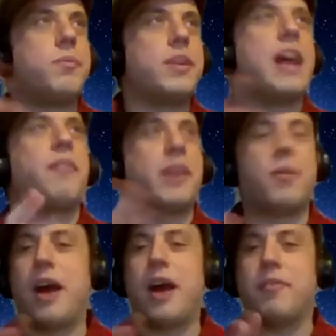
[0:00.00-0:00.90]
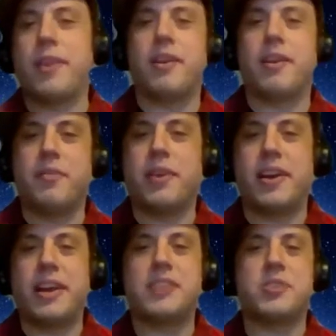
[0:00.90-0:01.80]
you have like a wide
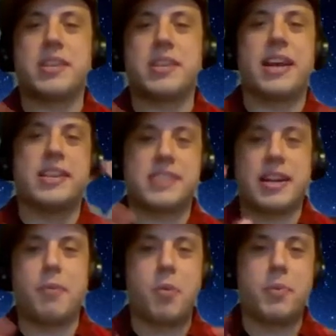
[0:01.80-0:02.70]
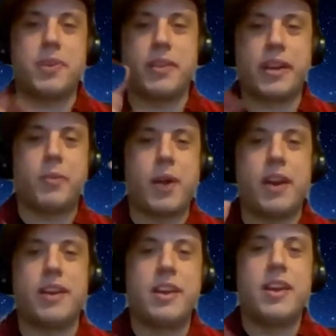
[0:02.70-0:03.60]
very interest, and I guess like I'm open to like a
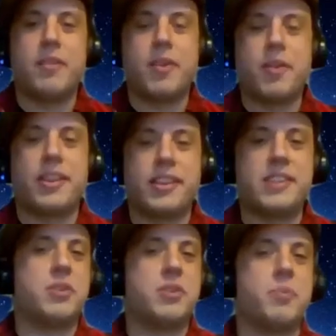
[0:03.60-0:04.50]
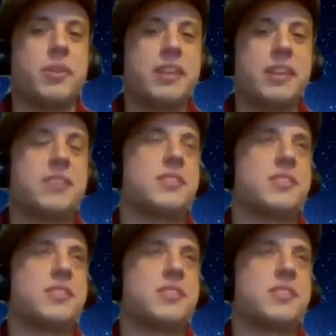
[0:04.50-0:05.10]
wide variety of things too. But like so